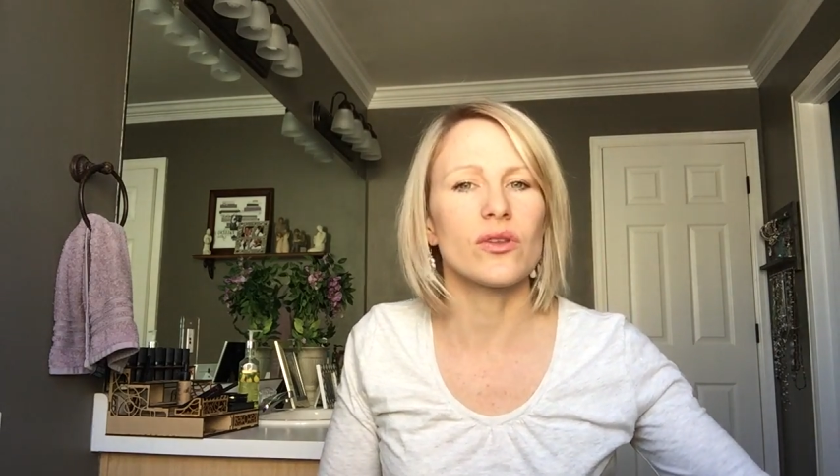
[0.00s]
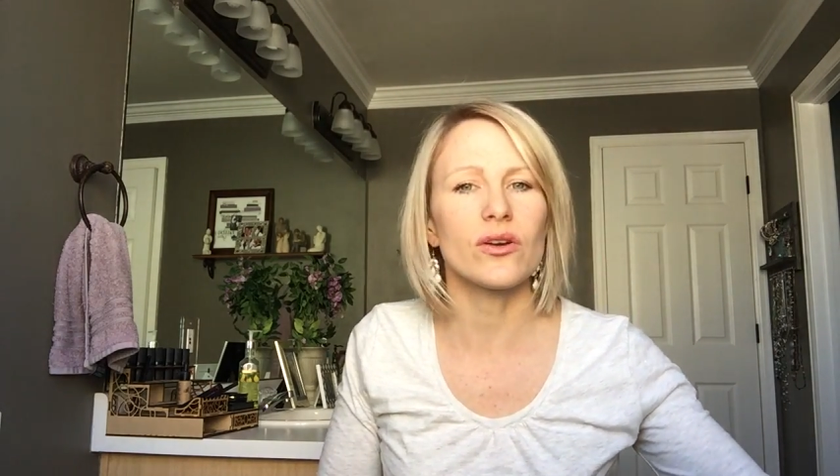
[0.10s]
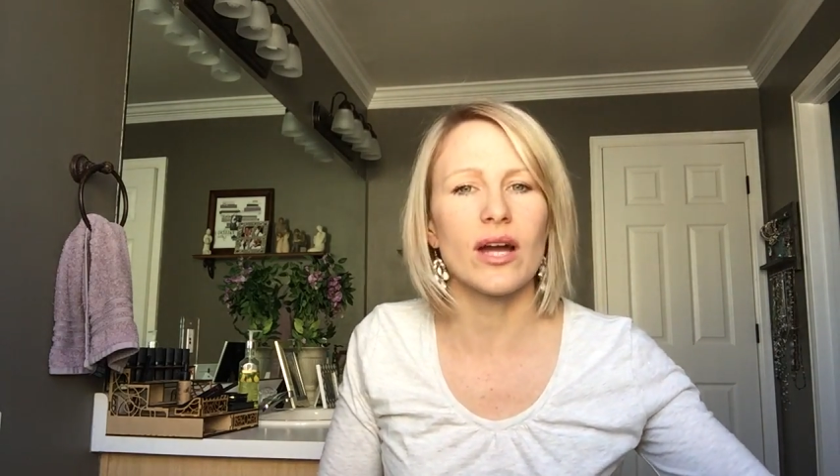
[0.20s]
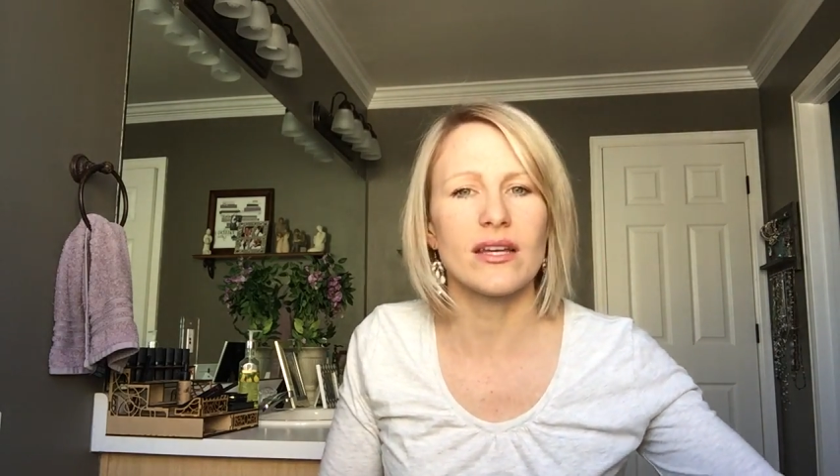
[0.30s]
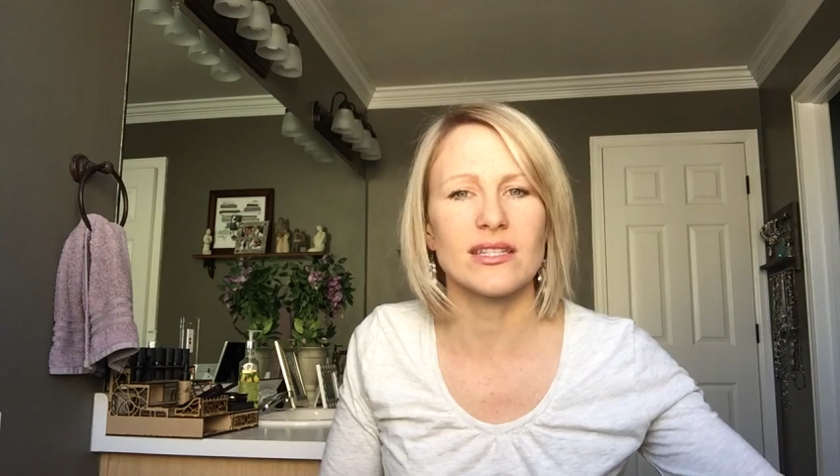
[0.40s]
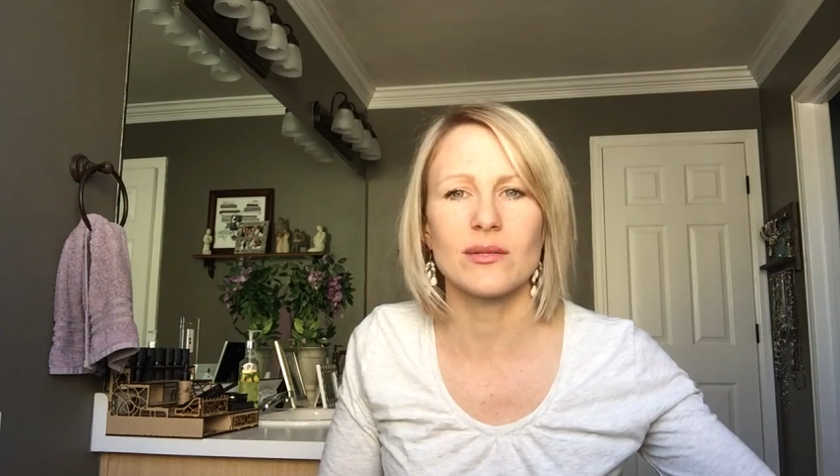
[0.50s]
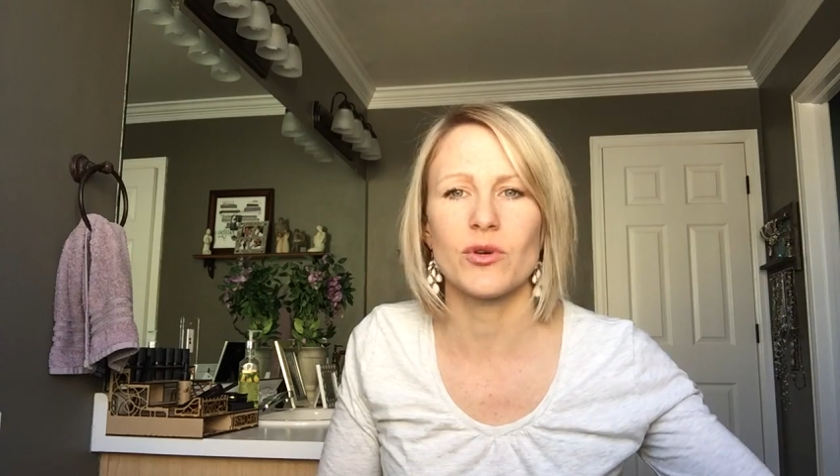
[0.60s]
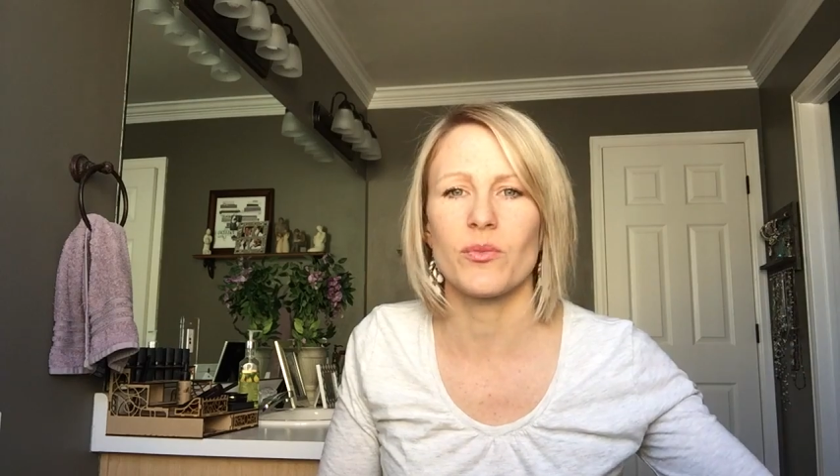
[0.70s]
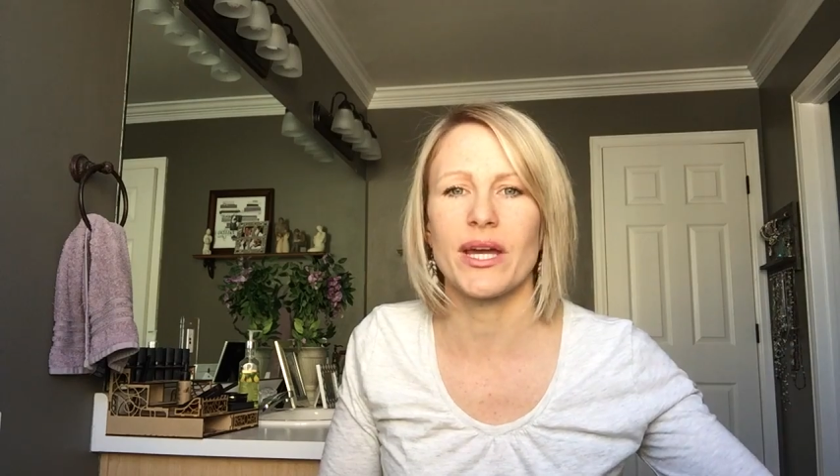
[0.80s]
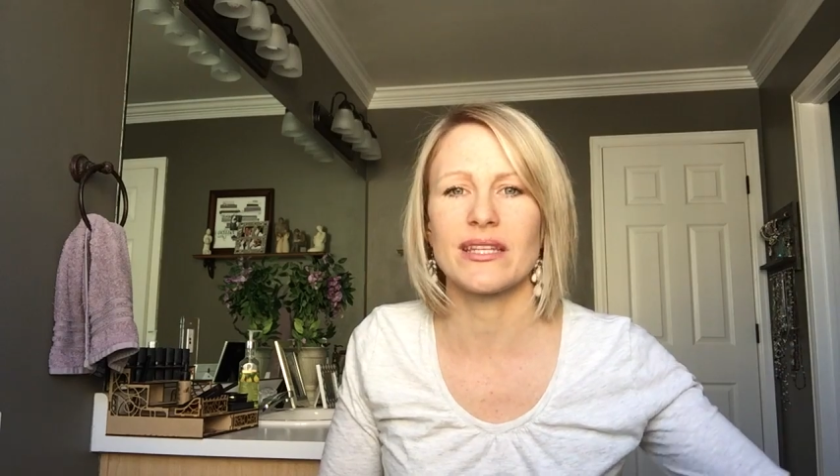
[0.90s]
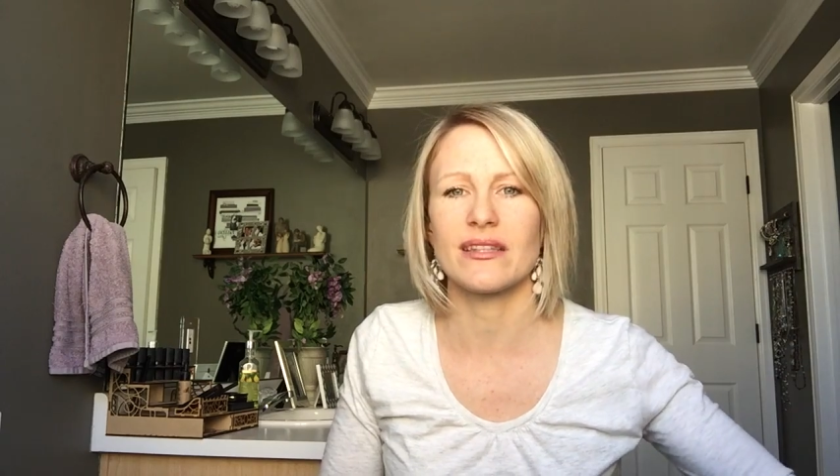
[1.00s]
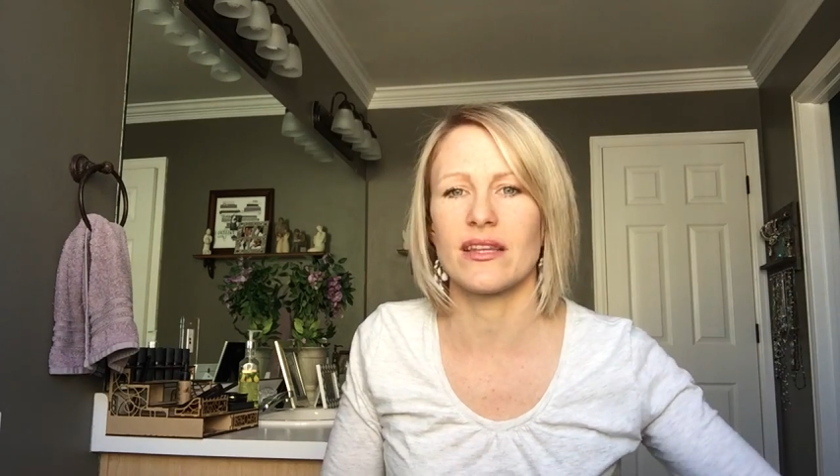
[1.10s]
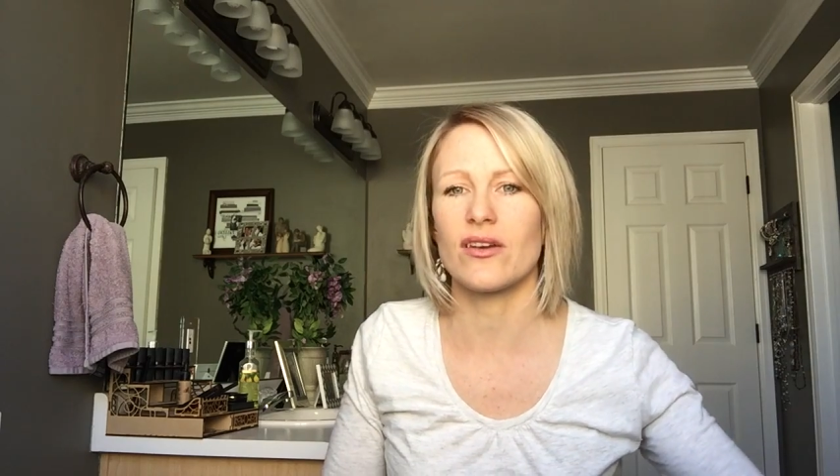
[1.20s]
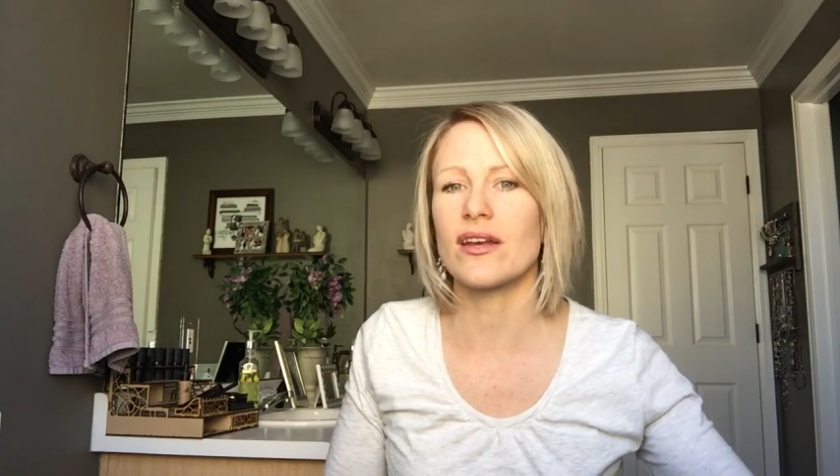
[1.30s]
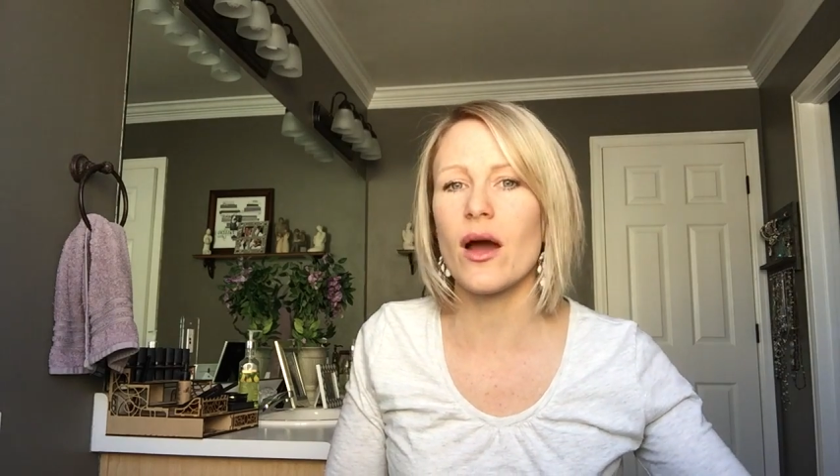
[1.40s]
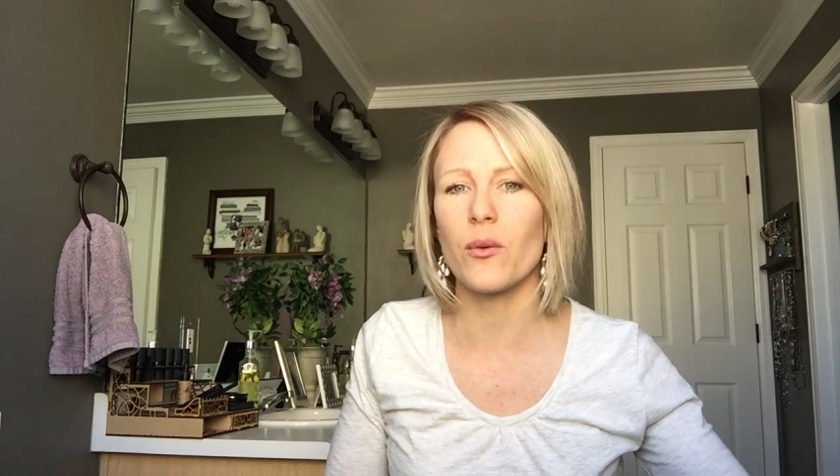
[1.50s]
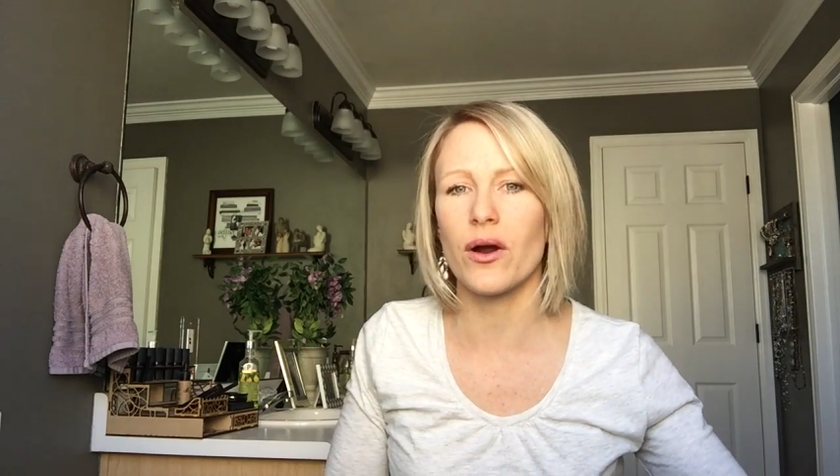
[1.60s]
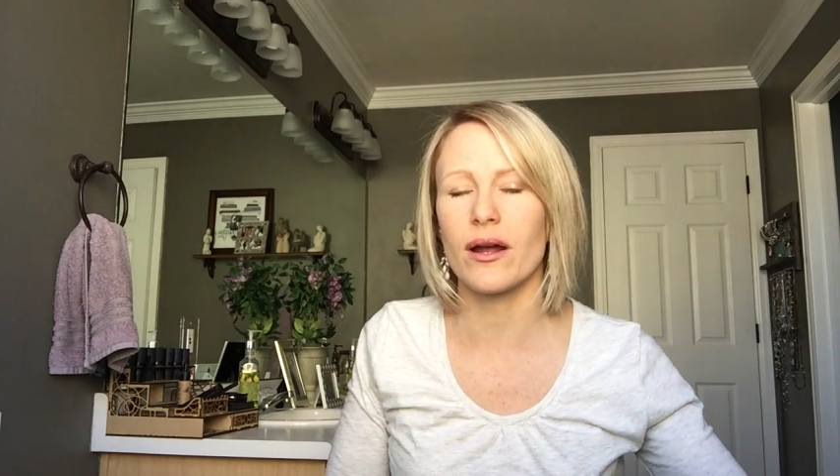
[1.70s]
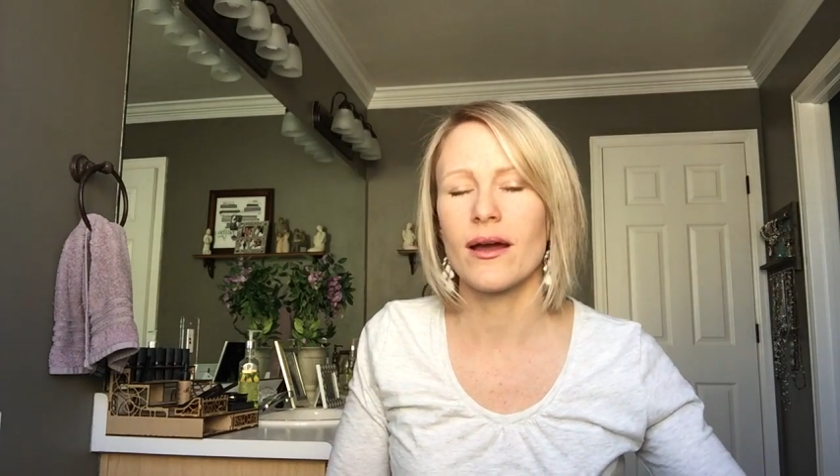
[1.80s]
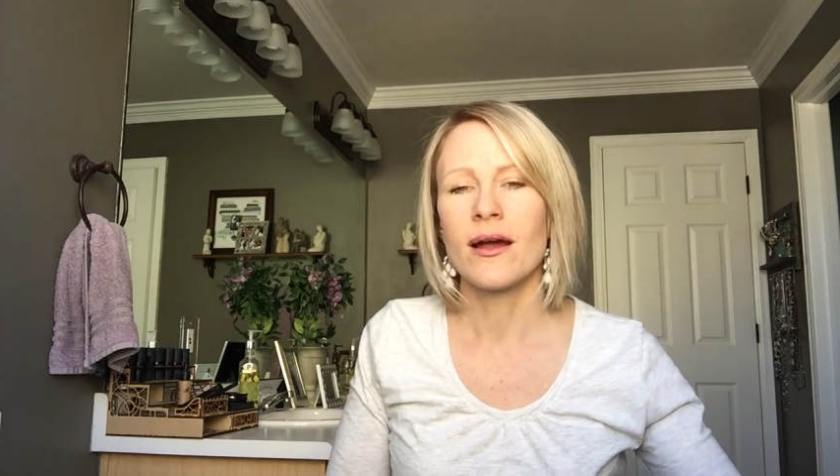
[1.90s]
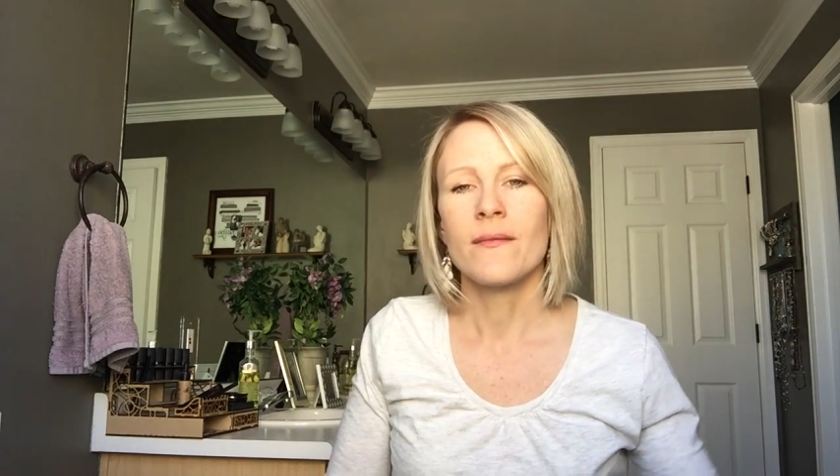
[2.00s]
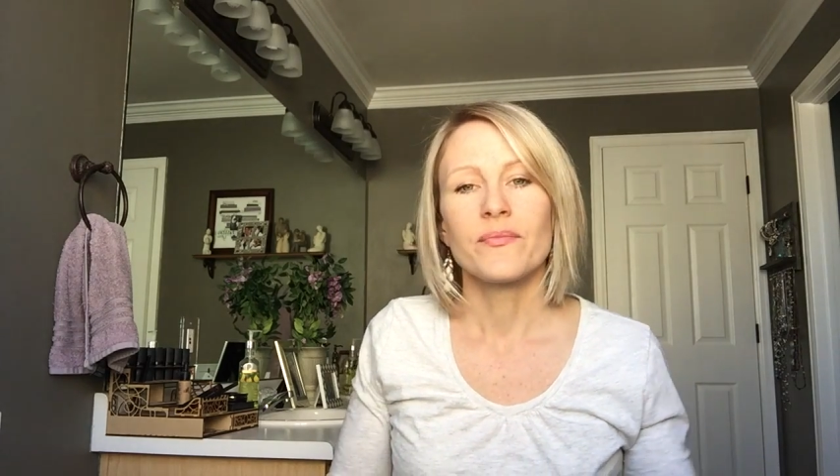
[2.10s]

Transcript: their customer base and their network.